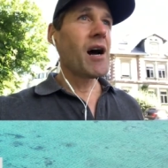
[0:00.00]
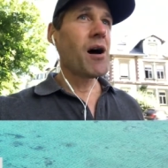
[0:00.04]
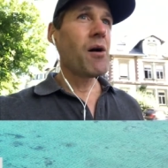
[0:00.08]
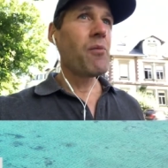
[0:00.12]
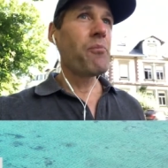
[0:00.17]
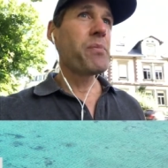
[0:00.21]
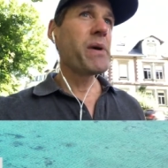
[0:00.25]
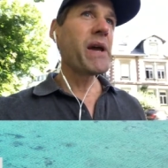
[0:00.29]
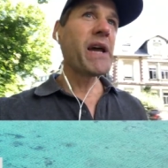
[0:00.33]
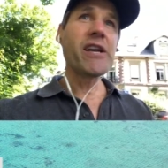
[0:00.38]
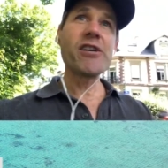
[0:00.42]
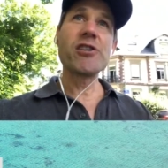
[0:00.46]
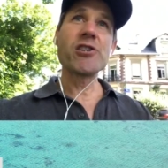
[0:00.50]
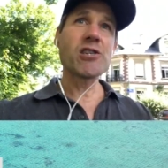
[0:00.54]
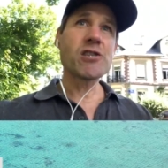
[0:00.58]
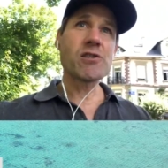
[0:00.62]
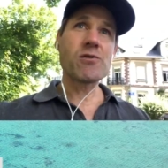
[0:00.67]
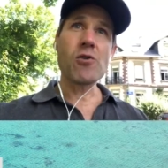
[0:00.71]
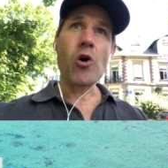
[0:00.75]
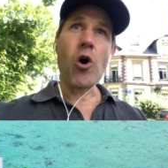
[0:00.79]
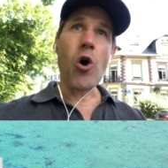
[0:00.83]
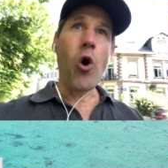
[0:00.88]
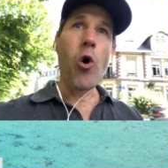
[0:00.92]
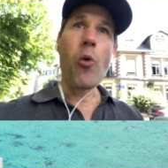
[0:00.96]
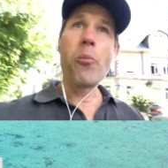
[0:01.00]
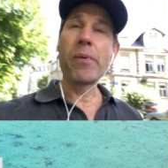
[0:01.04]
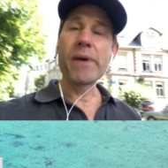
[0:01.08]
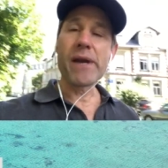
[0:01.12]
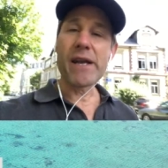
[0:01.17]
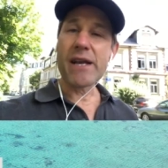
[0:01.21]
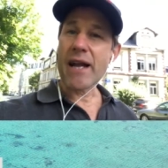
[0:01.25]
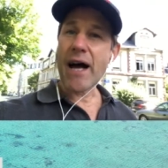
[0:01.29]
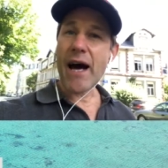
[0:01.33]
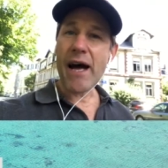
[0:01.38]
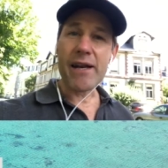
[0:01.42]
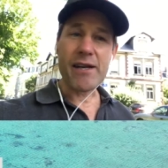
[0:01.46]
Being just open
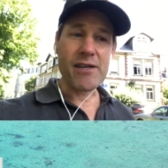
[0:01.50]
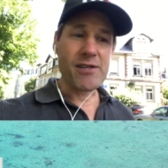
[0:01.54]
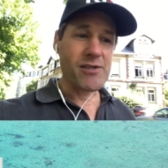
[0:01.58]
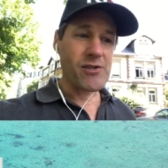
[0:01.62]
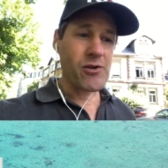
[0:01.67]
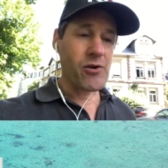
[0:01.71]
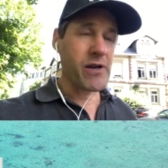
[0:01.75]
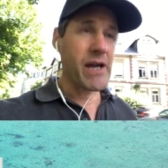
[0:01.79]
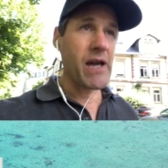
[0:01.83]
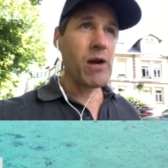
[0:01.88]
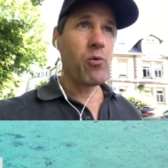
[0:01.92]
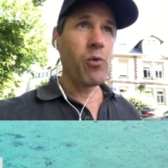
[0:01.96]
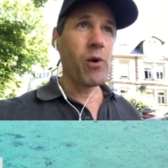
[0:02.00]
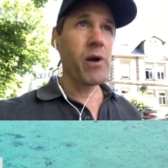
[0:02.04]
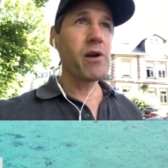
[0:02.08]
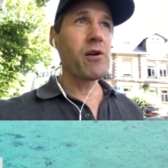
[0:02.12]
and honest. Okay, what